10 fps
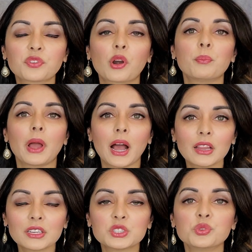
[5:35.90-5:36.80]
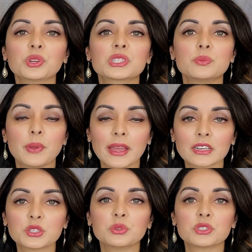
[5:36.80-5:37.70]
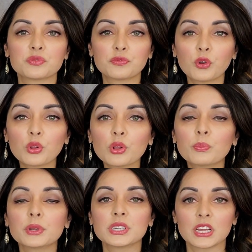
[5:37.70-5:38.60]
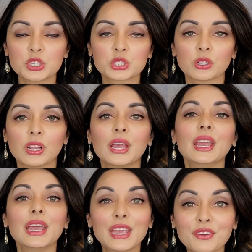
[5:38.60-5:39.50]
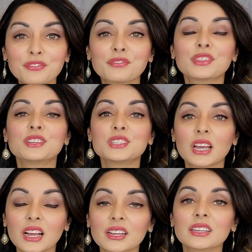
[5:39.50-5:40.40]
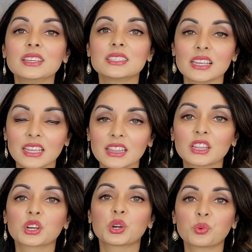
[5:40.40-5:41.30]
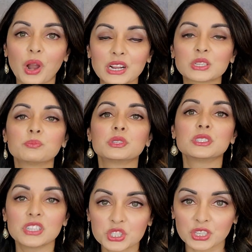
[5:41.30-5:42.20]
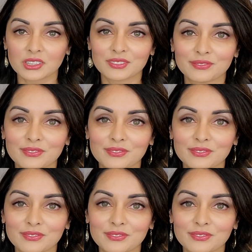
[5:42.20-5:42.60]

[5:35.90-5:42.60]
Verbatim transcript: for our palate to expand to its full potential if the tongue is in the correct position.